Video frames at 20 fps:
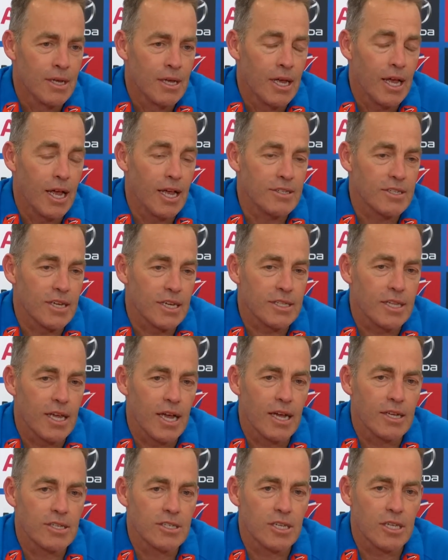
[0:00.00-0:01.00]
Anzac
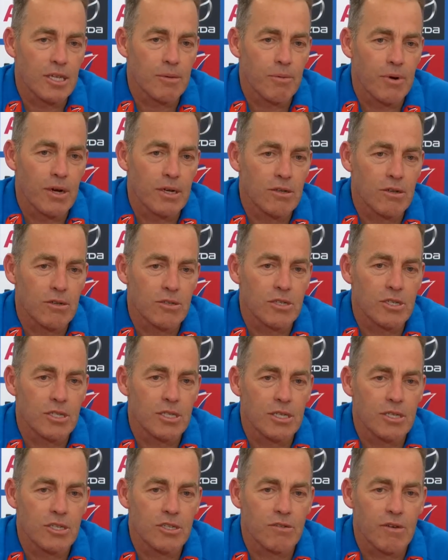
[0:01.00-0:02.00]
Day and celebrate not just
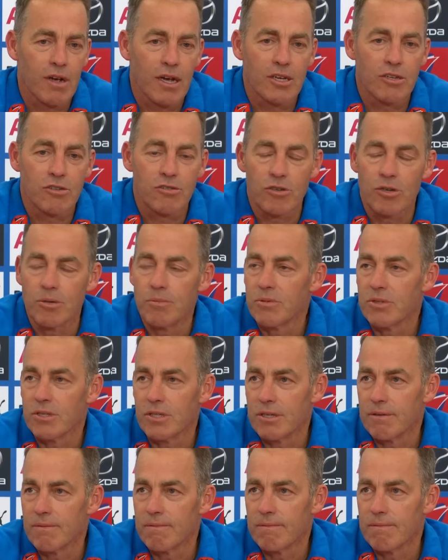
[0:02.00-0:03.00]
the Australian troops
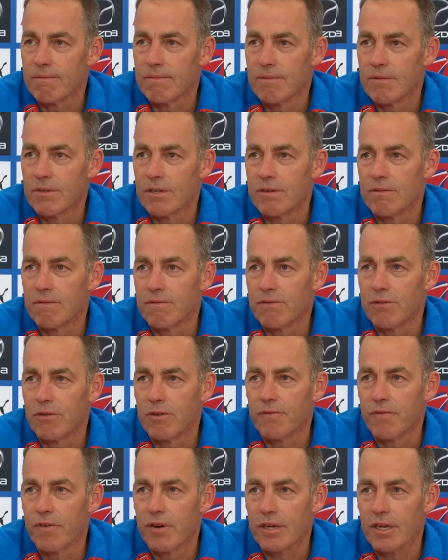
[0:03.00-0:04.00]
that
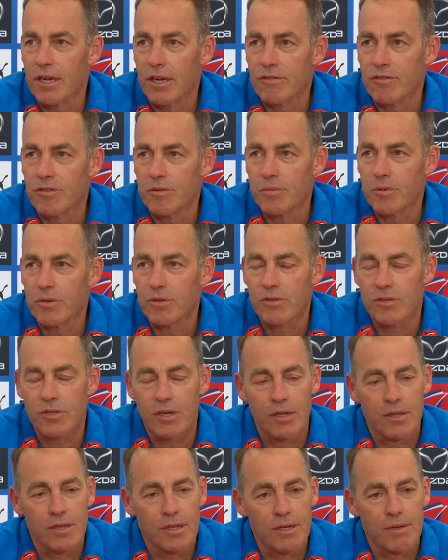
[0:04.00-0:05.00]
fought for our country, but
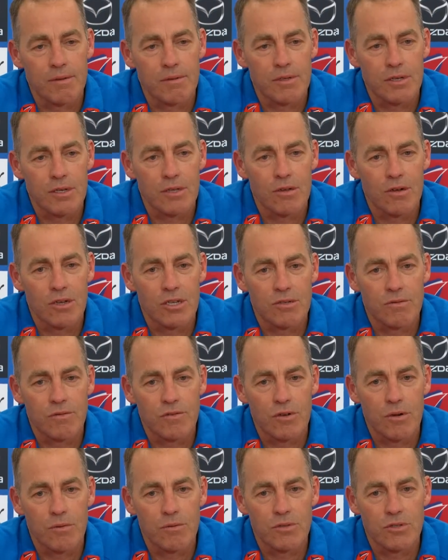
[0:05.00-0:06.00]
also the alliance
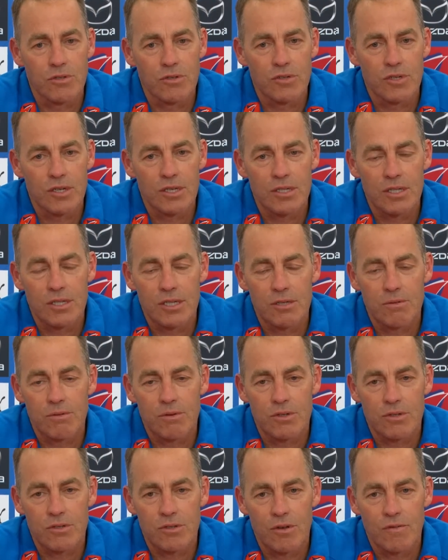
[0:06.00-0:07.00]
we've got with New Zealand. That's
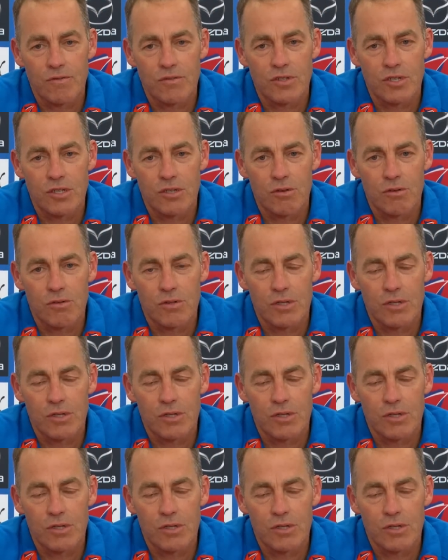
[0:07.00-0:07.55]
why it's obviously called